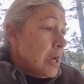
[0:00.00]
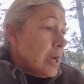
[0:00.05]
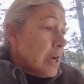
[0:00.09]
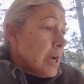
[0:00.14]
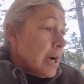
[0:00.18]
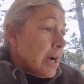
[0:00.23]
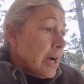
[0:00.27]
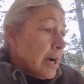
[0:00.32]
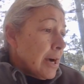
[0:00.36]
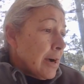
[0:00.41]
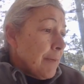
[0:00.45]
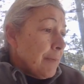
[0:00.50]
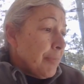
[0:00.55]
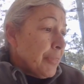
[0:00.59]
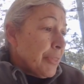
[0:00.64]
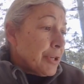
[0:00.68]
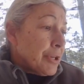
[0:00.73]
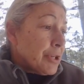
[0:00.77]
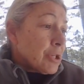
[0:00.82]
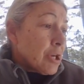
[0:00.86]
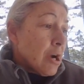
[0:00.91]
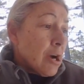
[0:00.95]
Uh, the
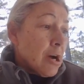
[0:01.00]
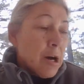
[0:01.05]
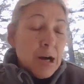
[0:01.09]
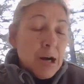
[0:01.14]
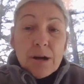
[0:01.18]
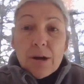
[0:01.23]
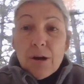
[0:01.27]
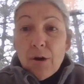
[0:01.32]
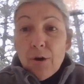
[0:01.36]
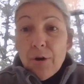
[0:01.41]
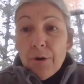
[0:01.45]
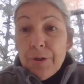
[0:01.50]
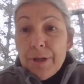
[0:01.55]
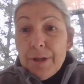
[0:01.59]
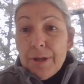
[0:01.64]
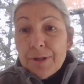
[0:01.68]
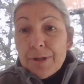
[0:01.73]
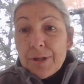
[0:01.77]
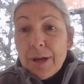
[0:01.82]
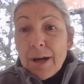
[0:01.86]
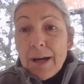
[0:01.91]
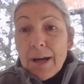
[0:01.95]
tongue on
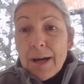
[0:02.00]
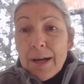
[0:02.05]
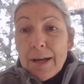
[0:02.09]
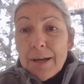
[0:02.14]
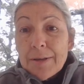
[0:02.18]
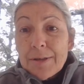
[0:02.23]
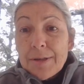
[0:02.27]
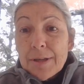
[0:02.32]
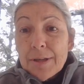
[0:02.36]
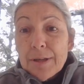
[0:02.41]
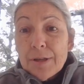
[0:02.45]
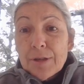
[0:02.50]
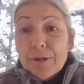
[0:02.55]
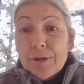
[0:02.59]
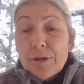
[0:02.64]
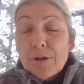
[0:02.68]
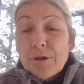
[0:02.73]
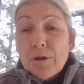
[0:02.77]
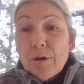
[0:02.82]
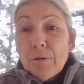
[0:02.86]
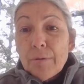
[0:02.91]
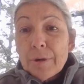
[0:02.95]
these guys is
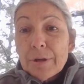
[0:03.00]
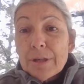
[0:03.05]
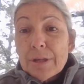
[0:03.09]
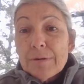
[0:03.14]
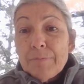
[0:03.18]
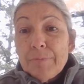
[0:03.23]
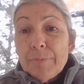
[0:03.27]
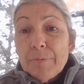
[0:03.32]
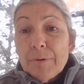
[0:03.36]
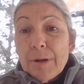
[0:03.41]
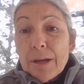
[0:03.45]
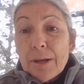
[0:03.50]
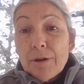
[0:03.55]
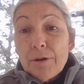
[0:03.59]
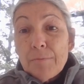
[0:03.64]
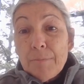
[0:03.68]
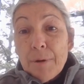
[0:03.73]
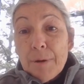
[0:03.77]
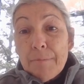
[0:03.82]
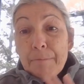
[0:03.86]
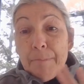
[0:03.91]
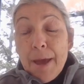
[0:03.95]
going to, be, it could
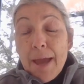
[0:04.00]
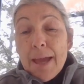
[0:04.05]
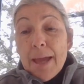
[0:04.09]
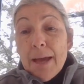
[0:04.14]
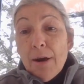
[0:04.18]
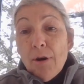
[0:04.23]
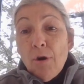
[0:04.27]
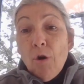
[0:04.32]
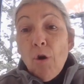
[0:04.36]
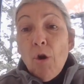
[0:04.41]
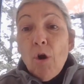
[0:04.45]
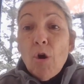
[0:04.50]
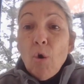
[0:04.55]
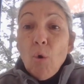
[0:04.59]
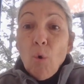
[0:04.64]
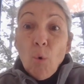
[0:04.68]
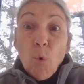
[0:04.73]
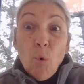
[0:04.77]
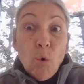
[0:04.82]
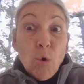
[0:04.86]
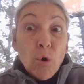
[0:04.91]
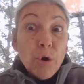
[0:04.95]
be pale
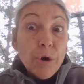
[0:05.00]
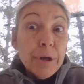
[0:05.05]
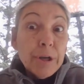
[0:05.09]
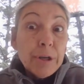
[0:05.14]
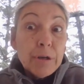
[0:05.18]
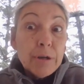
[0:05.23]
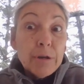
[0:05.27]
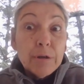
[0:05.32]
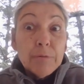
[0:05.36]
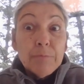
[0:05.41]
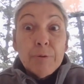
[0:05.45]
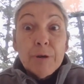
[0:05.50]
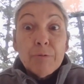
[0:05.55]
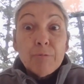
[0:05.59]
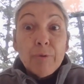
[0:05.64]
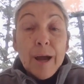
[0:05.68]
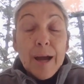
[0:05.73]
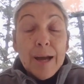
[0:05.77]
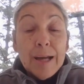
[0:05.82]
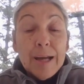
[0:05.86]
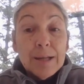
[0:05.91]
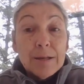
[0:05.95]
or it could be
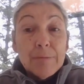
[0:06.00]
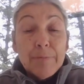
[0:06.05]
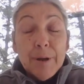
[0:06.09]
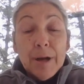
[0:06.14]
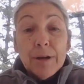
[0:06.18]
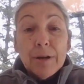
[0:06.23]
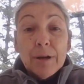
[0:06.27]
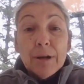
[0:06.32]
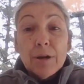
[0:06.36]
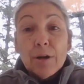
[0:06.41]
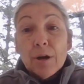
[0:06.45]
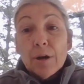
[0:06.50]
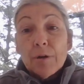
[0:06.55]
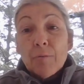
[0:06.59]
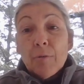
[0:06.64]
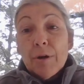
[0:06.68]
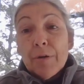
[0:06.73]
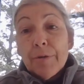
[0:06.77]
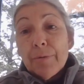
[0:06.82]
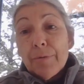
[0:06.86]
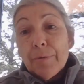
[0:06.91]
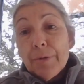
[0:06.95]
red depending on
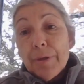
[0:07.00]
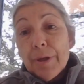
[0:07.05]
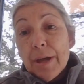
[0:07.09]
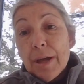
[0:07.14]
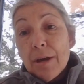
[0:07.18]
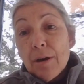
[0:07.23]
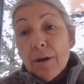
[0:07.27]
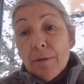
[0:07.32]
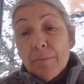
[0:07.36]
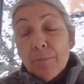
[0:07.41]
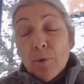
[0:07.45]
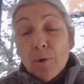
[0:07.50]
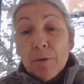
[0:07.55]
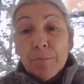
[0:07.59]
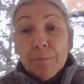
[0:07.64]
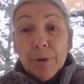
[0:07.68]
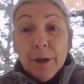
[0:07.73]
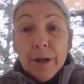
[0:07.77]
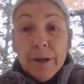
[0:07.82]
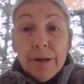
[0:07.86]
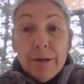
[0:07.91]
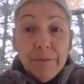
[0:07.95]
whether they are more
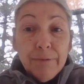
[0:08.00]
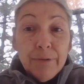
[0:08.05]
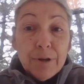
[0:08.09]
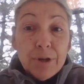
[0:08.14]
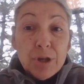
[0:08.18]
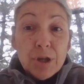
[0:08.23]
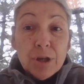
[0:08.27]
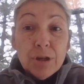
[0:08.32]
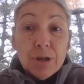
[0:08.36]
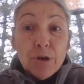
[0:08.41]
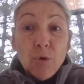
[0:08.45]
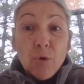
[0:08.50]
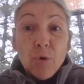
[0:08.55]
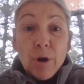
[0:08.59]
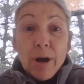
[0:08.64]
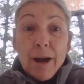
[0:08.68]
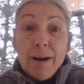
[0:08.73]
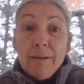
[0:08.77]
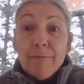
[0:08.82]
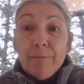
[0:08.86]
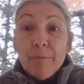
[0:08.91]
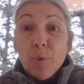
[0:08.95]
blood deficient or
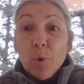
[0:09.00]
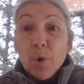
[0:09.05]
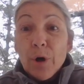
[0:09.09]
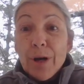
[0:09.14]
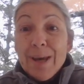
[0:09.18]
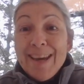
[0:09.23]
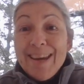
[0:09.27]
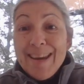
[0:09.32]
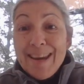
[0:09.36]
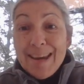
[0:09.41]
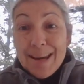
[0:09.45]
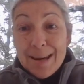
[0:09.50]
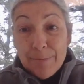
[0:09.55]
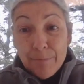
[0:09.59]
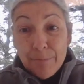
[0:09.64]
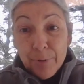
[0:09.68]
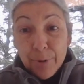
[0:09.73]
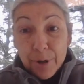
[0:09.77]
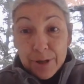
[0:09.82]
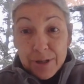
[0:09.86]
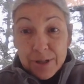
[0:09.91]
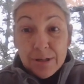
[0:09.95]
have more heat
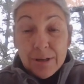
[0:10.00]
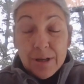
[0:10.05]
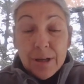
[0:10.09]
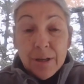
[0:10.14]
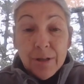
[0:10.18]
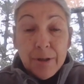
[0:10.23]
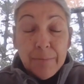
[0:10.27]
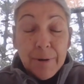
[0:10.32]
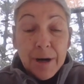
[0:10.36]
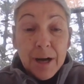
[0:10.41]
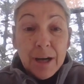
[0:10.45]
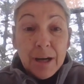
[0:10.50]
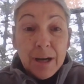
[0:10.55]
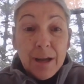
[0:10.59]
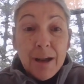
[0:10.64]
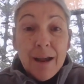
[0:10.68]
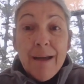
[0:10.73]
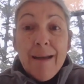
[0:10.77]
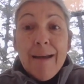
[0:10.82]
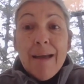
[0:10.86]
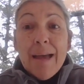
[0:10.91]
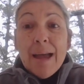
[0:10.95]
present in the body
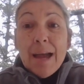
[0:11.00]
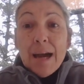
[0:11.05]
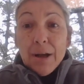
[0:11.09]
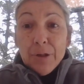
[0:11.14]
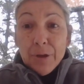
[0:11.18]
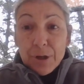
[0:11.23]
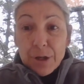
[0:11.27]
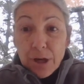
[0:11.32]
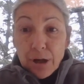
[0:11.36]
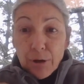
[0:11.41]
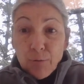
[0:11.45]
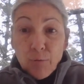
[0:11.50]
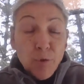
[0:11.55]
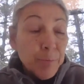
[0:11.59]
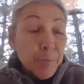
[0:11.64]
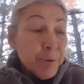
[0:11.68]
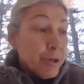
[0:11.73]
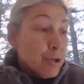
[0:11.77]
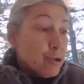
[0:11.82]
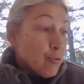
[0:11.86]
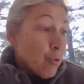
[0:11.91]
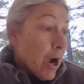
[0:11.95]
and the tongue will be
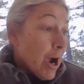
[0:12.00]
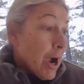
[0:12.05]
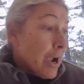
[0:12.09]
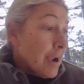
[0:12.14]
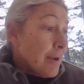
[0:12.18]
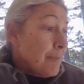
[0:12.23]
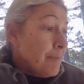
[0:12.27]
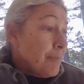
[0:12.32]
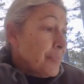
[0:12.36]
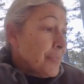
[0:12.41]
dry.